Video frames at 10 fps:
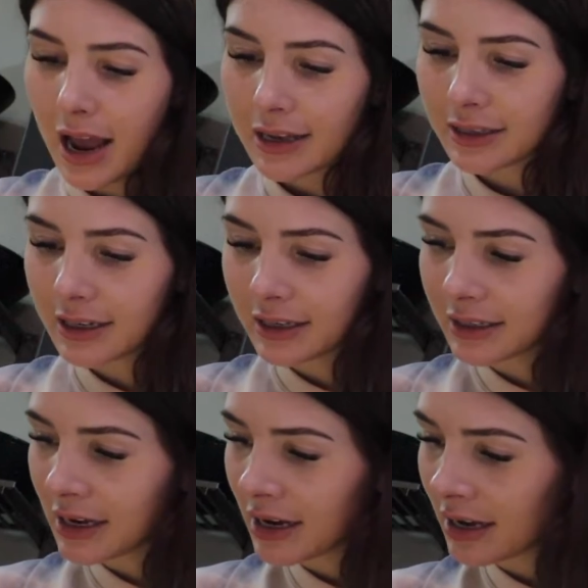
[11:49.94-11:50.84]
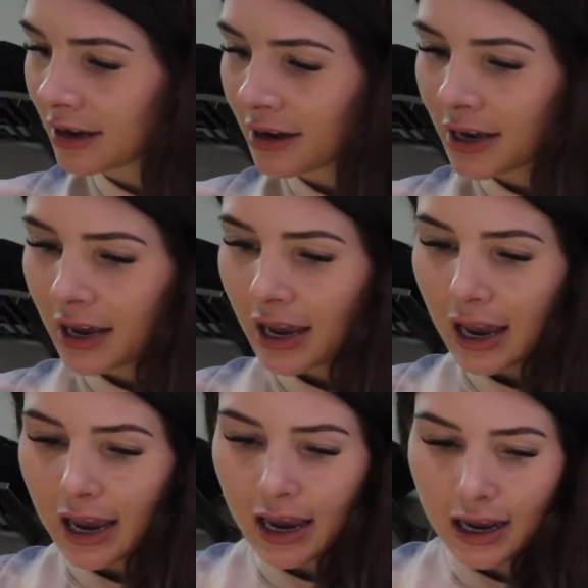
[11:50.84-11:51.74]
as is
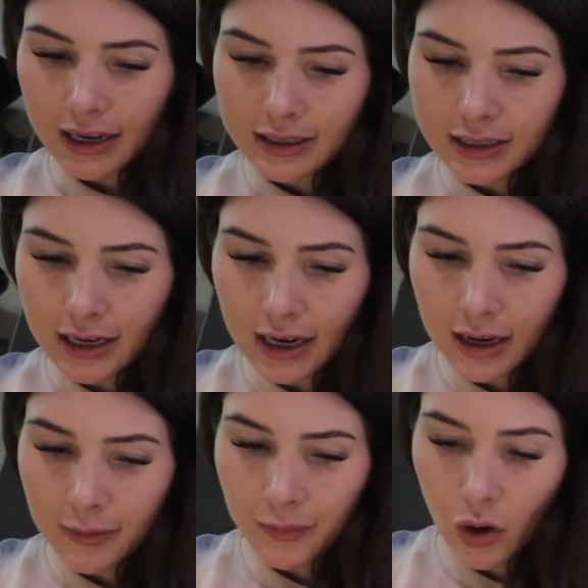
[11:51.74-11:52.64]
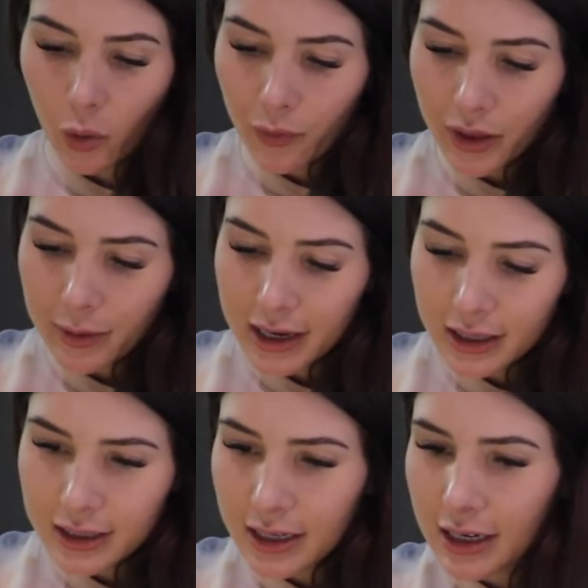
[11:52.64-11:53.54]
and hope for the
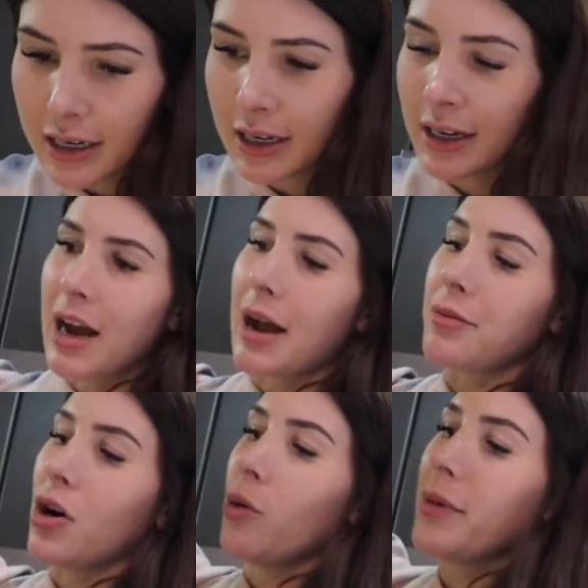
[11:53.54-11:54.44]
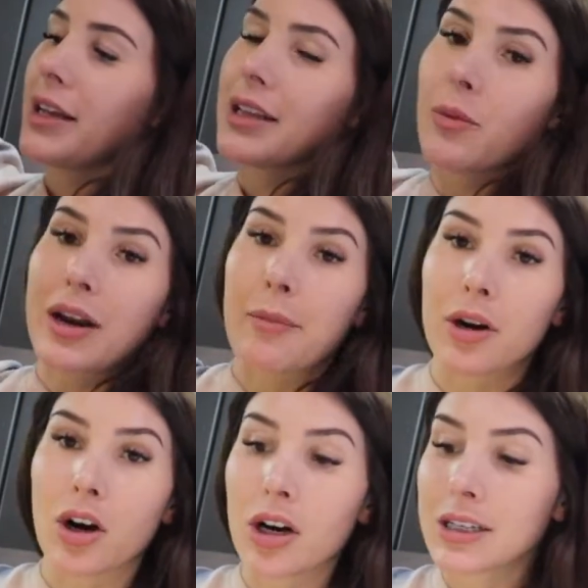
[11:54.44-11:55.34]
best. I'm hoping that when I put
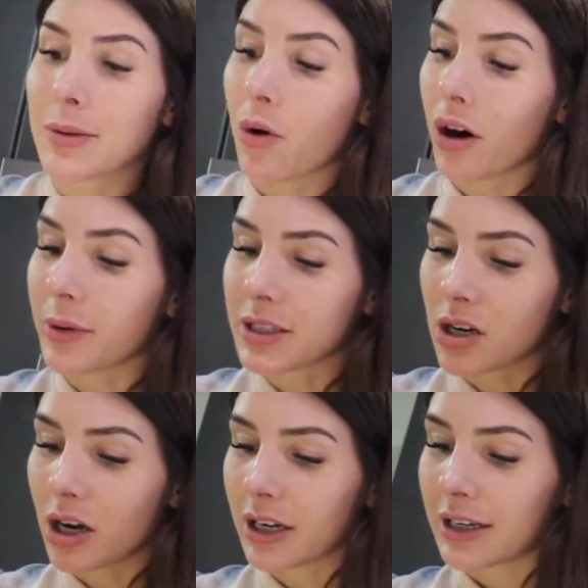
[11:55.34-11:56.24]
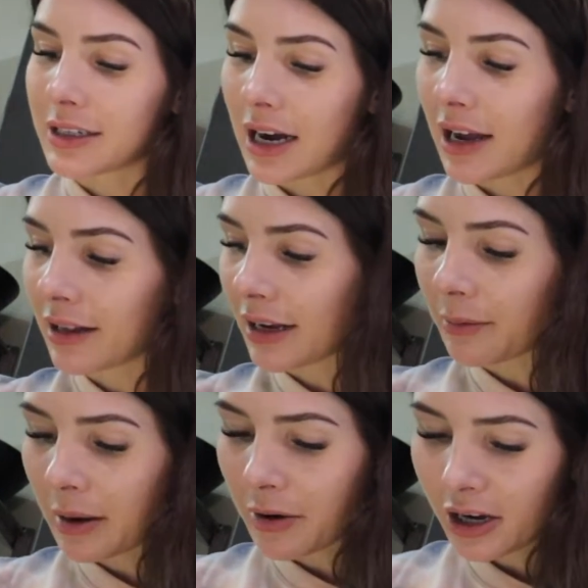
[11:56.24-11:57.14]
it on tomorrow, it's not gonna dye like
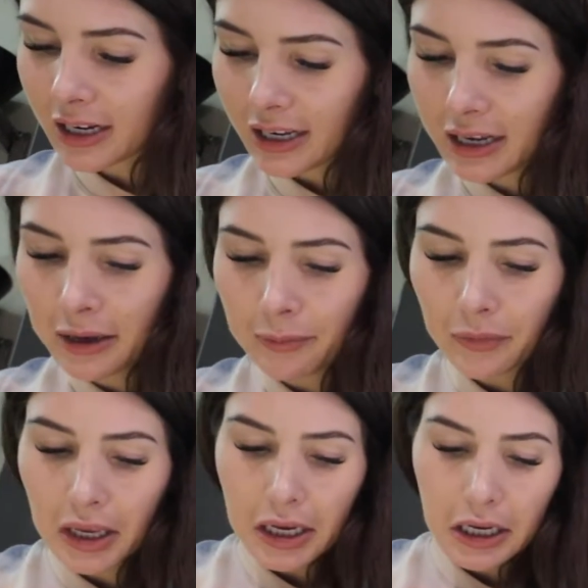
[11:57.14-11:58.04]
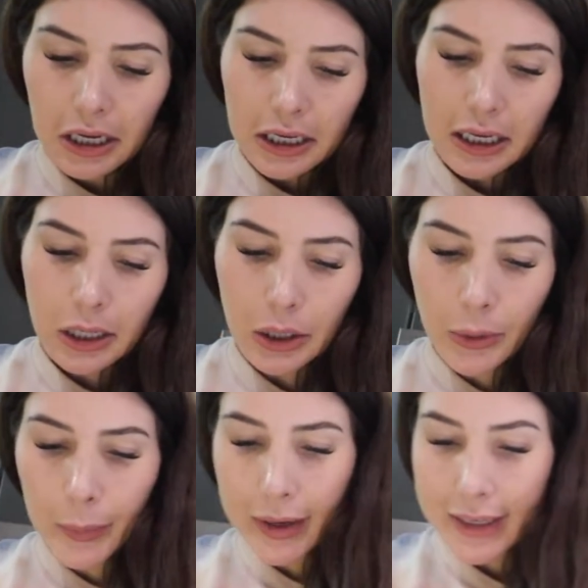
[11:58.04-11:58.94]
my body
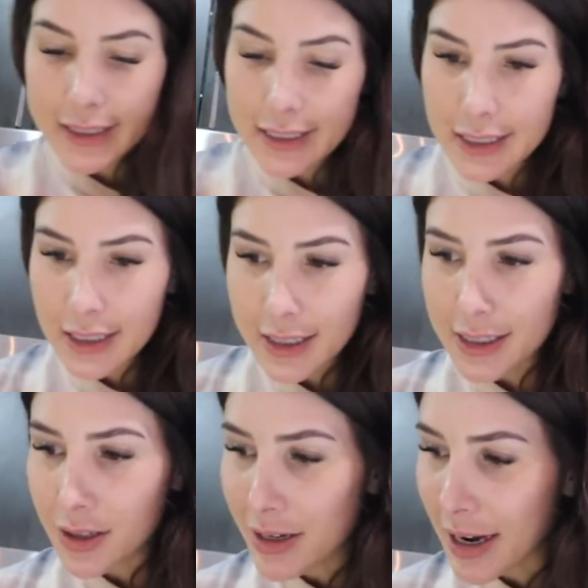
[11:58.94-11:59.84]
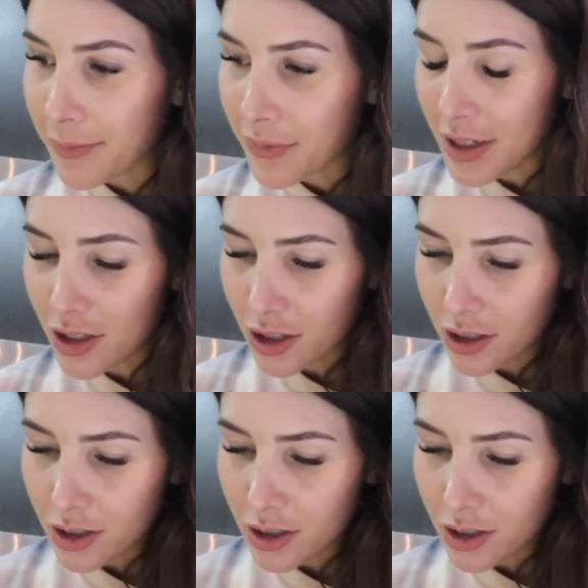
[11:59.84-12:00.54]
yellow, but that's okay. It just looks